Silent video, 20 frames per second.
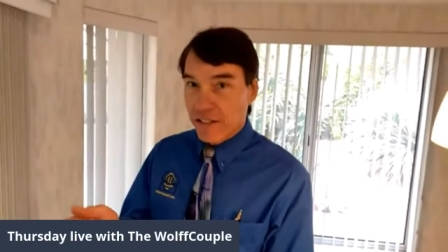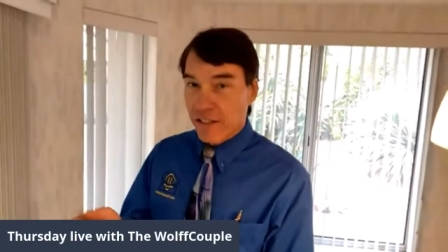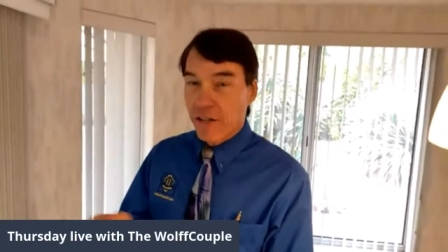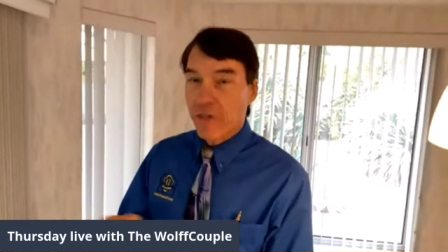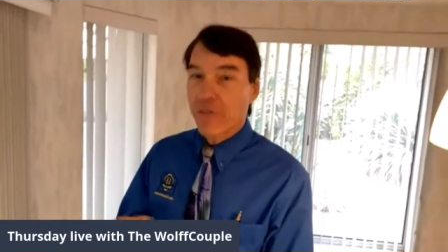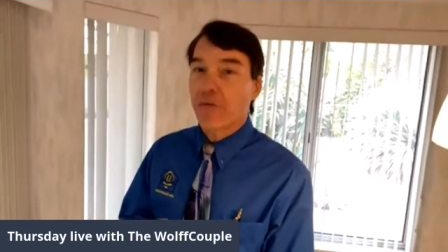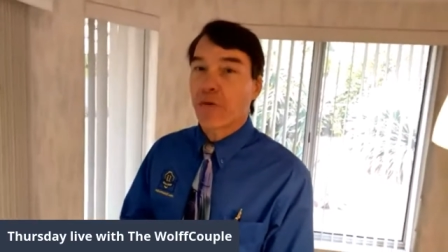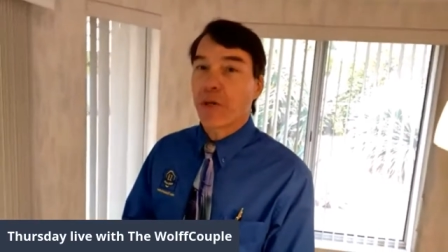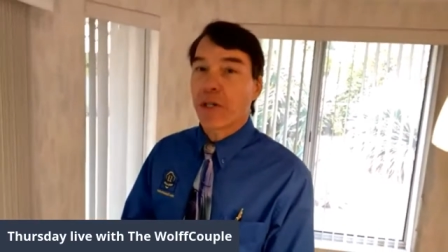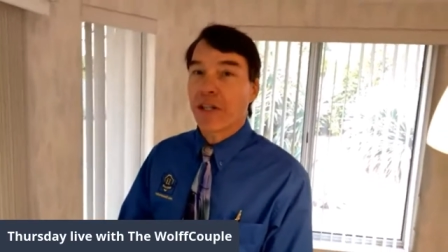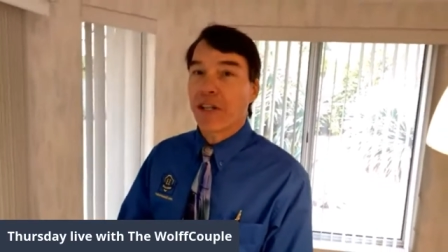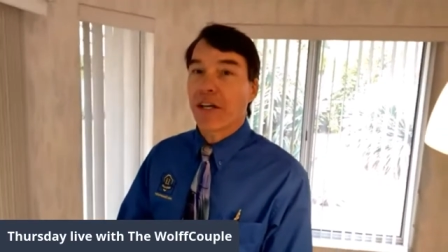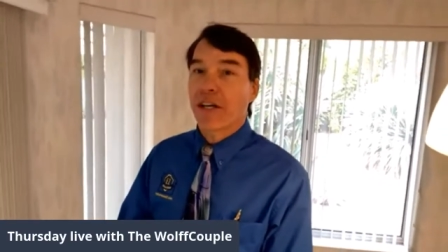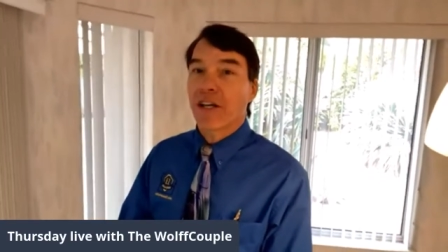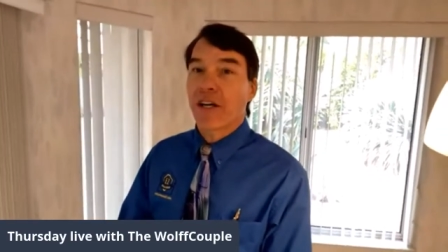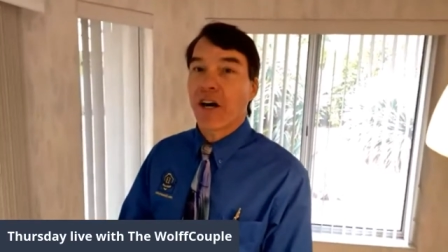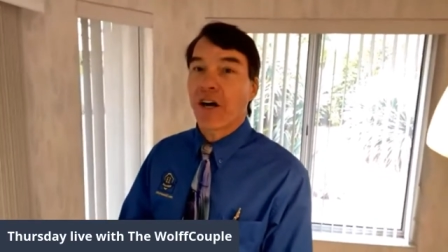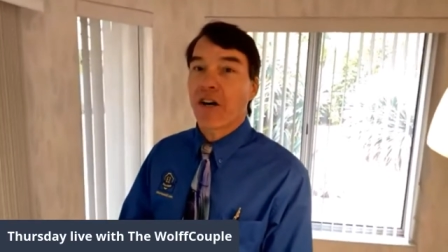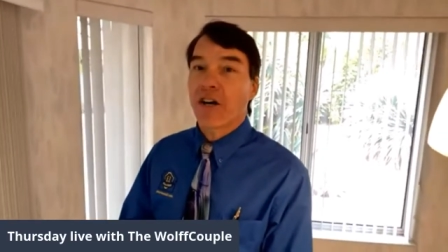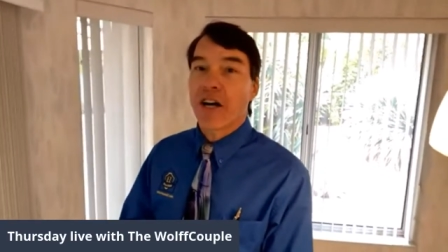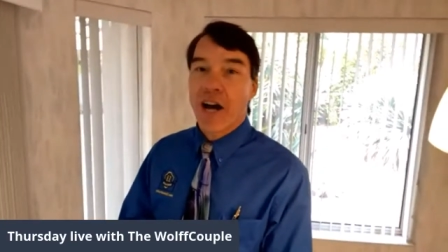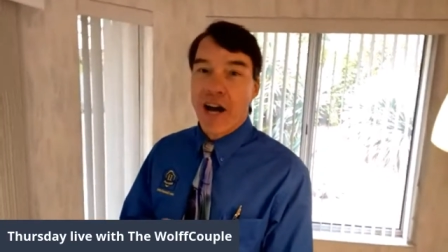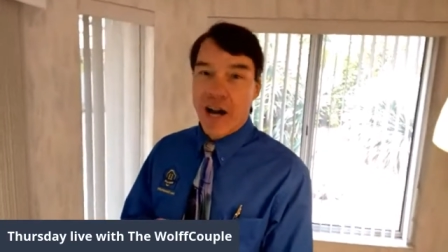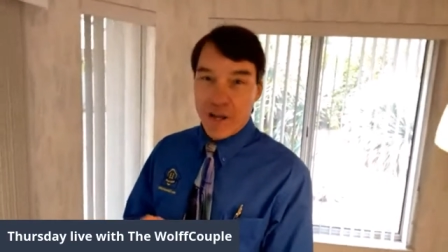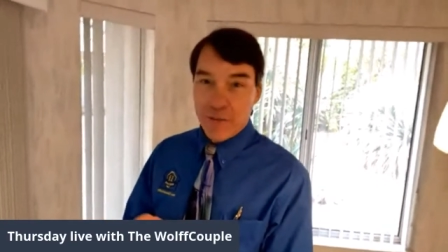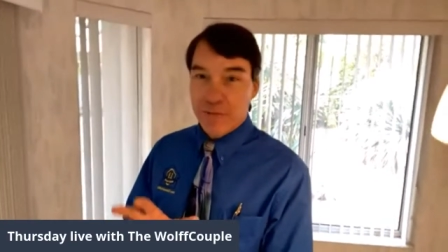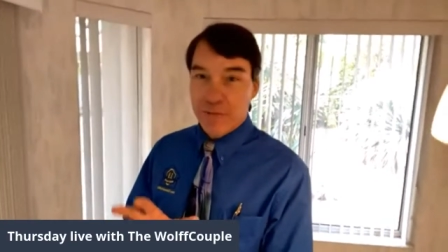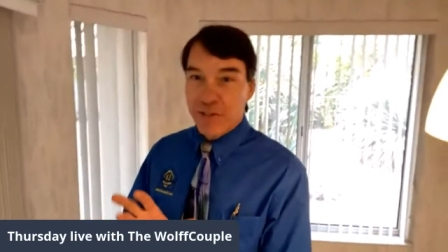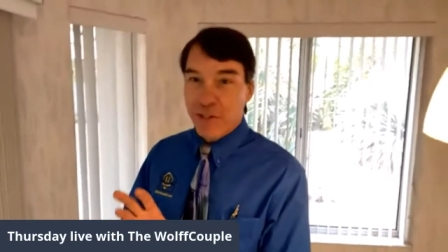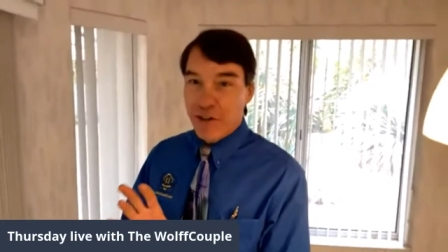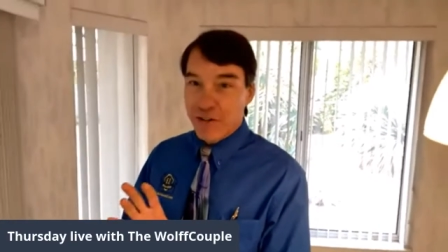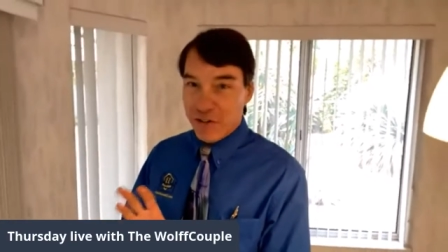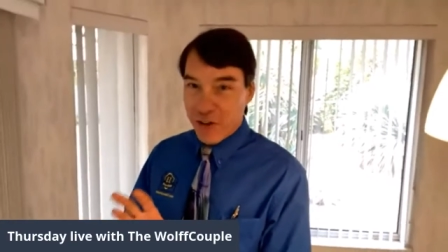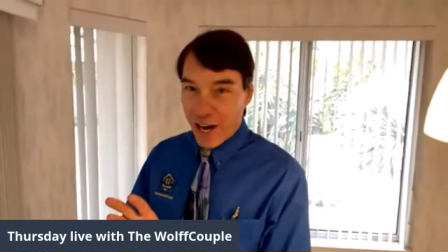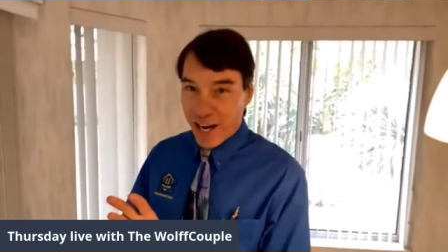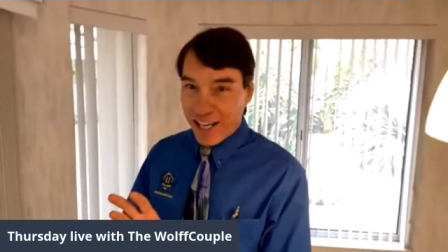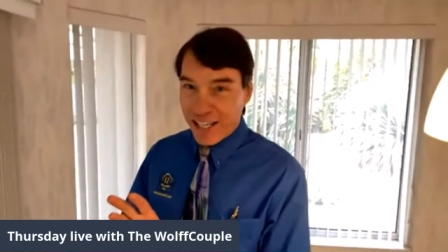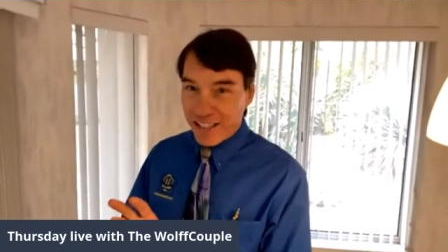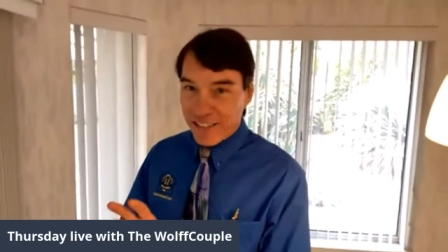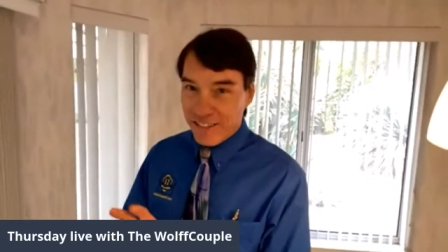If we think our comps are
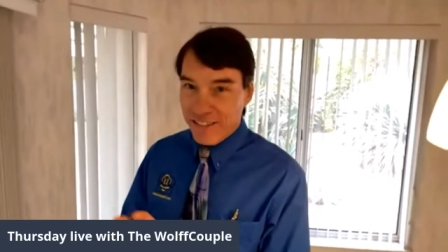right,